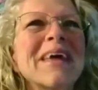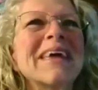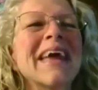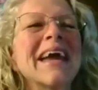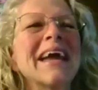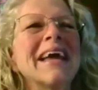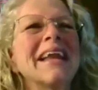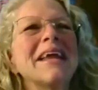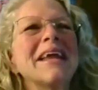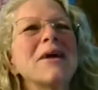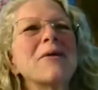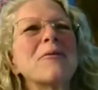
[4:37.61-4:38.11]

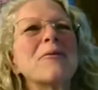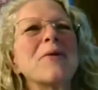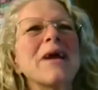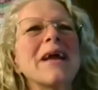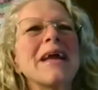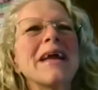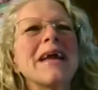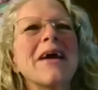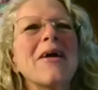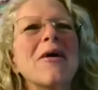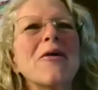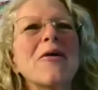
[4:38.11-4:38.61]
gaining
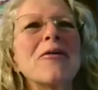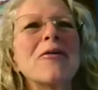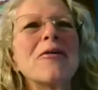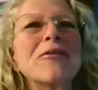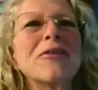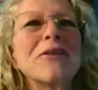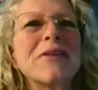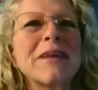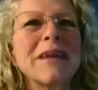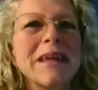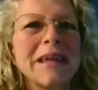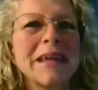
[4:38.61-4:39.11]
weight over
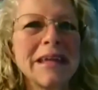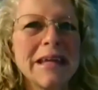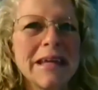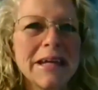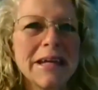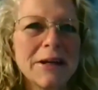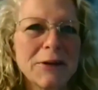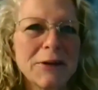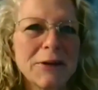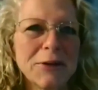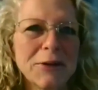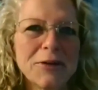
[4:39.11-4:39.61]
the
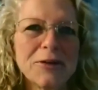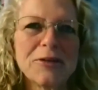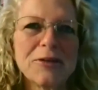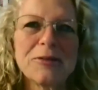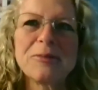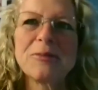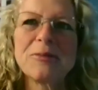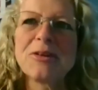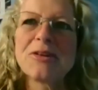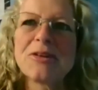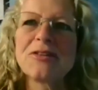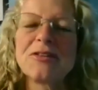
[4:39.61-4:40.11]
years,
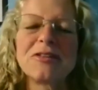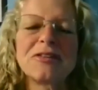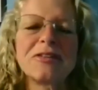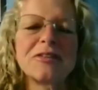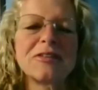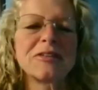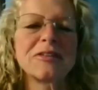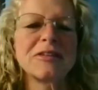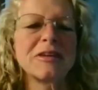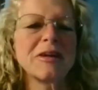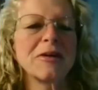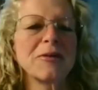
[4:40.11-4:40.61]

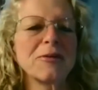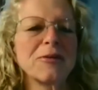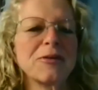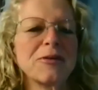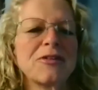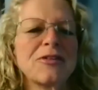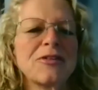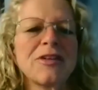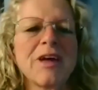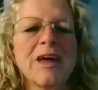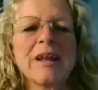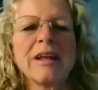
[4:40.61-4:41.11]
just,
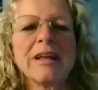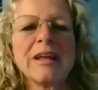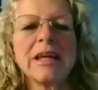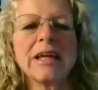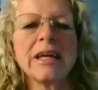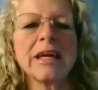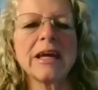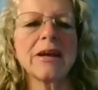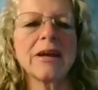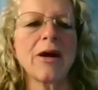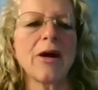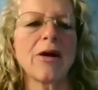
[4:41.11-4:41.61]

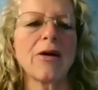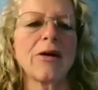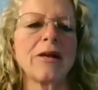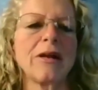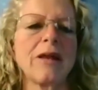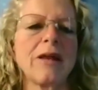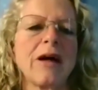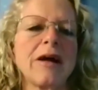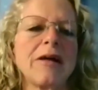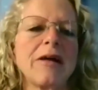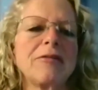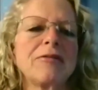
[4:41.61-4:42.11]
settling in our
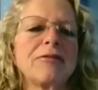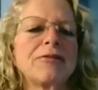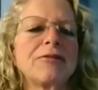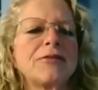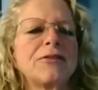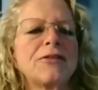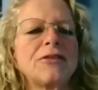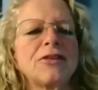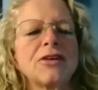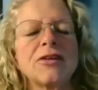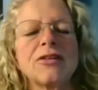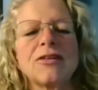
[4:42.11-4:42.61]
life,
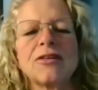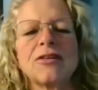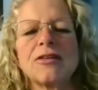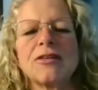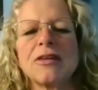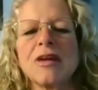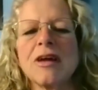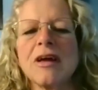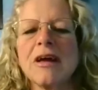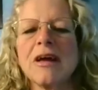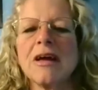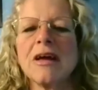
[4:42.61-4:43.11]
just,
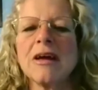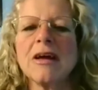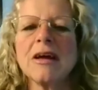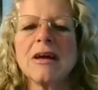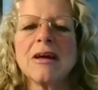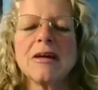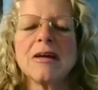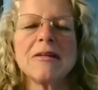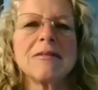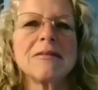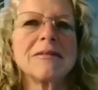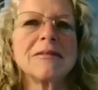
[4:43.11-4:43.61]

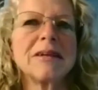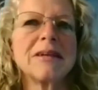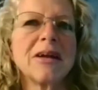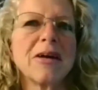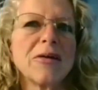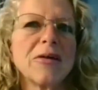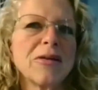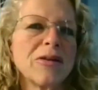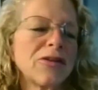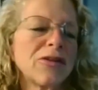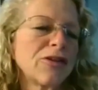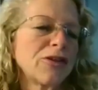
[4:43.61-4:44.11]

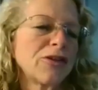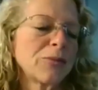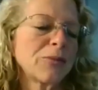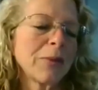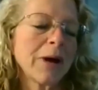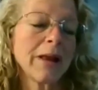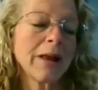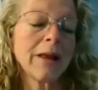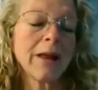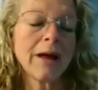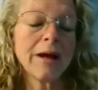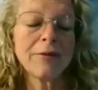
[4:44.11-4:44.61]
this is
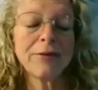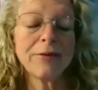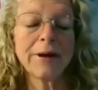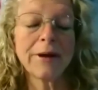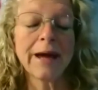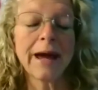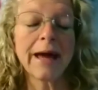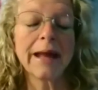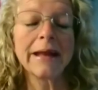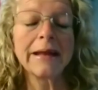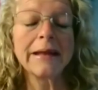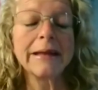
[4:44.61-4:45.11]
my life, I
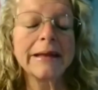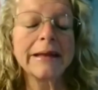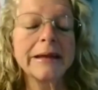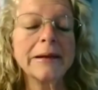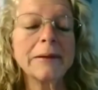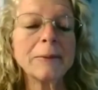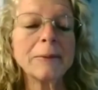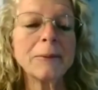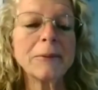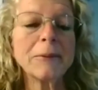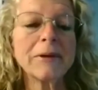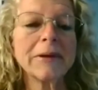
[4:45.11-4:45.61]
got to
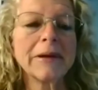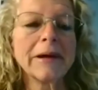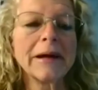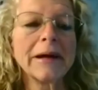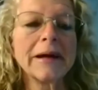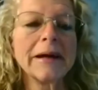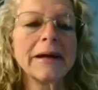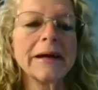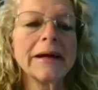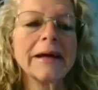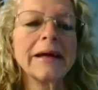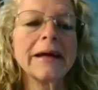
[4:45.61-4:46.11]
deal with it.
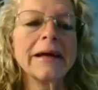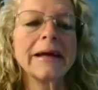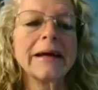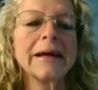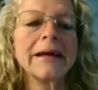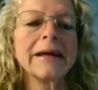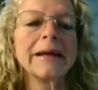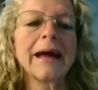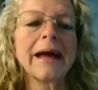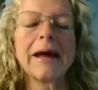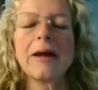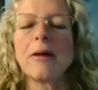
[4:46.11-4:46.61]

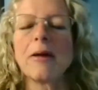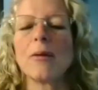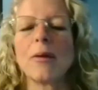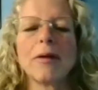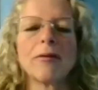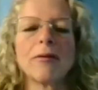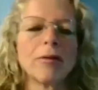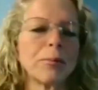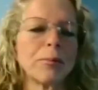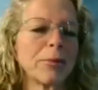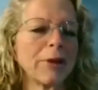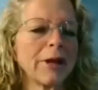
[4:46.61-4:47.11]
And I don't
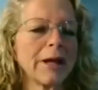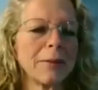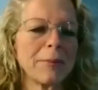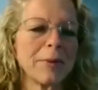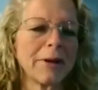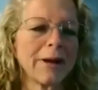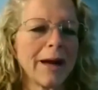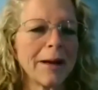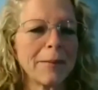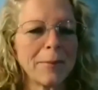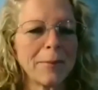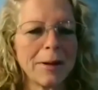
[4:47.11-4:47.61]
ever blame it on